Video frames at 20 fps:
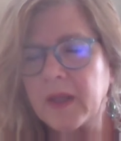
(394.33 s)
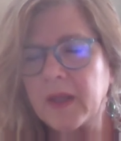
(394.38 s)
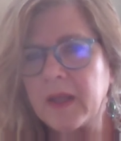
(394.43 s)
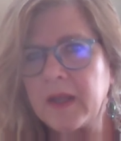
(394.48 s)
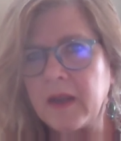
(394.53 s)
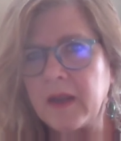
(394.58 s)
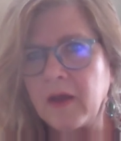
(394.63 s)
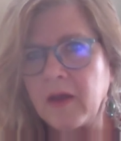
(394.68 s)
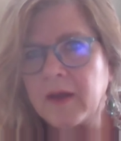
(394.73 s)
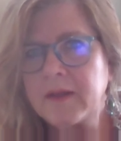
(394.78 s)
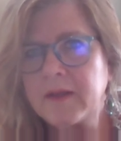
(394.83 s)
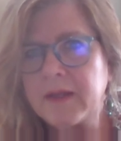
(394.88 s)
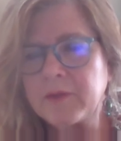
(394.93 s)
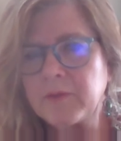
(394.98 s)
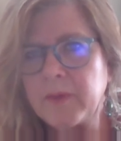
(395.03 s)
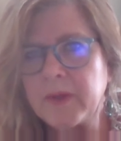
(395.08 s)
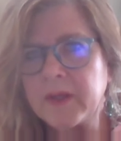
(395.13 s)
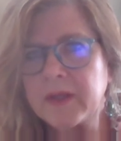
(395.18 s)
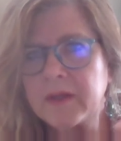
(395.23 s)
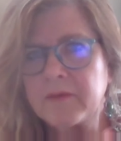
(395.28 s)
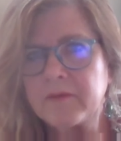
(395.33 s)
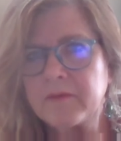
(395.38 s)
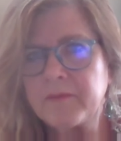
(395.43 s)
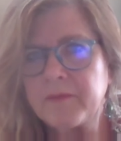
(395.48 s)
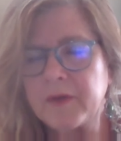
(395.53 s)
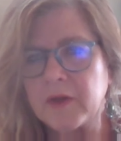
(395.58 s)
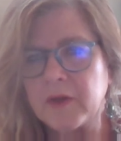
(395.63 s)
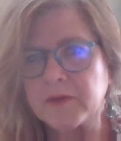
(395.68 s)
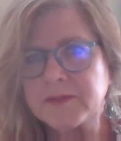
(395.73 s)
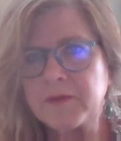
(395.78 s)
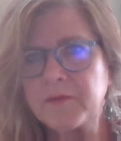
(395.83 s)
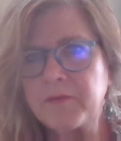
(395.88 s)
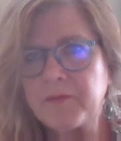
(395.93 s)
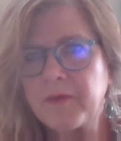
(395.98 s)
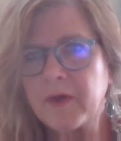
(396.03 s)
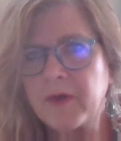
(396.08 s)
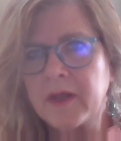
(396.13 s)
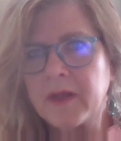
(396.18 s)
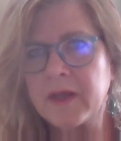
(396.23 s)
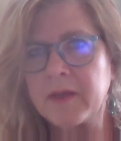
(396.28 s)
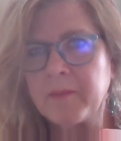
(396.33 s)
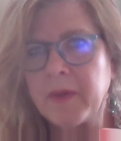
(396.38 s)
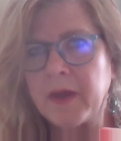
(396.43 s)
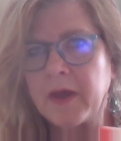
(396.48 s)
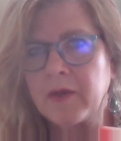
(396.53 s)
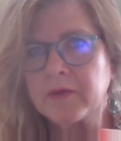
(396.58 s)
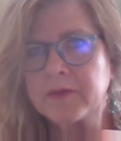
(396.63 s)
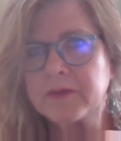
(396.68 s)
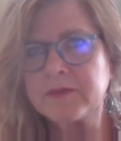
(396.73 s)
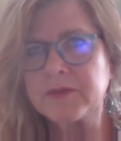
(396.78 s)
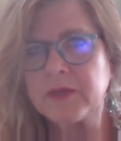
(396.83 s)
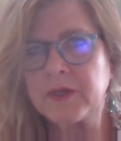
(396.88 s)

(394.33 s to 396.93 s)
line that we can philosophize about.